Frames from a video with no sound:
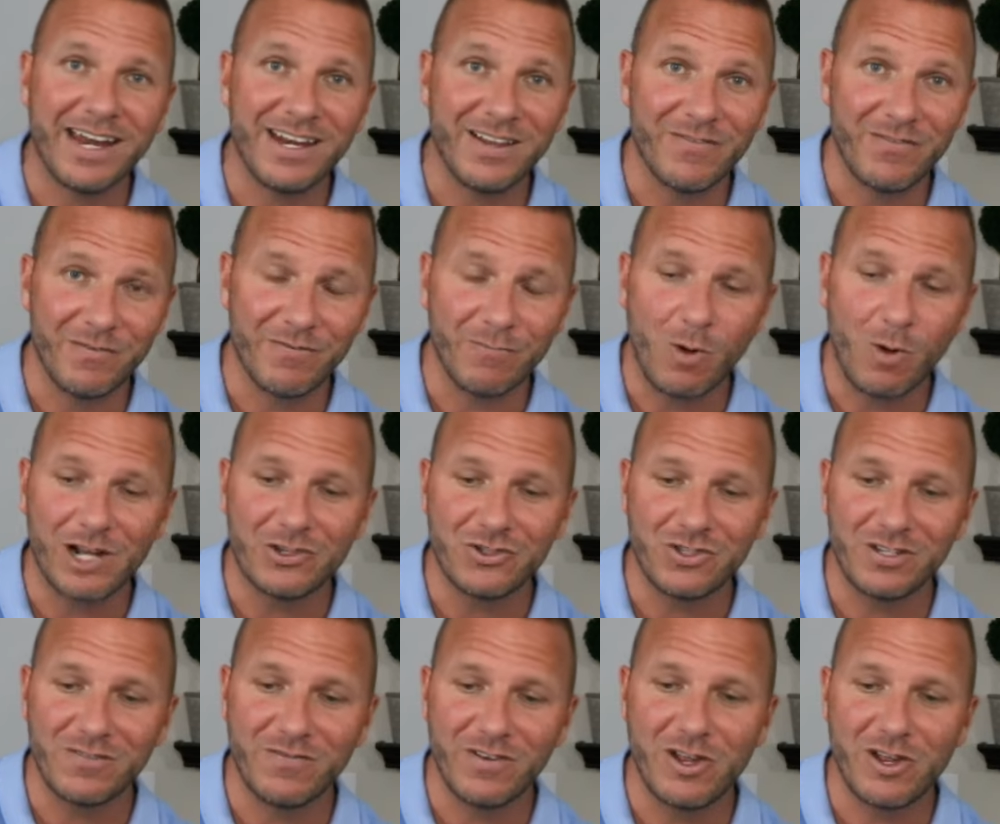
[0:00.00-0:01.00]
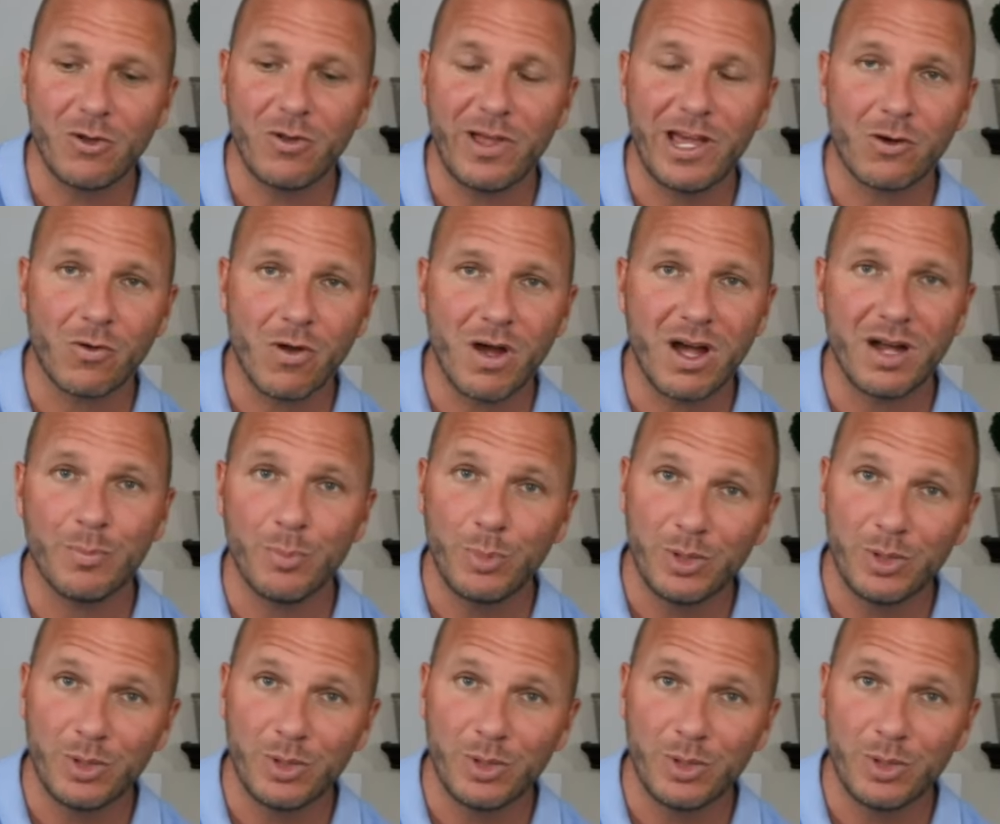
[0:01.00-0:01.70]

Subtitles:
And if you've watched this video later on,